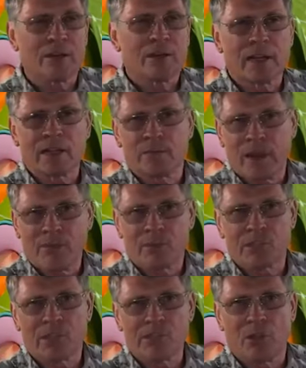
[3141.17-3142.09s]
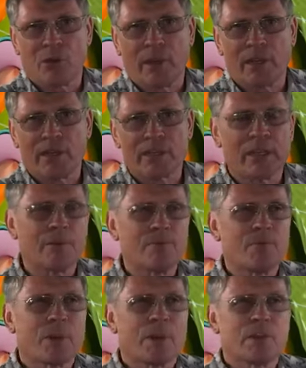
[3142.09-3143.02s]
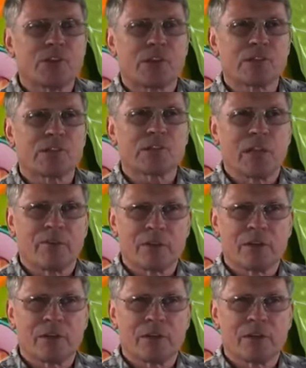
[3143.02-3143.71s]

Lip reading: like the Bible says Noah had to take, Genesis 7.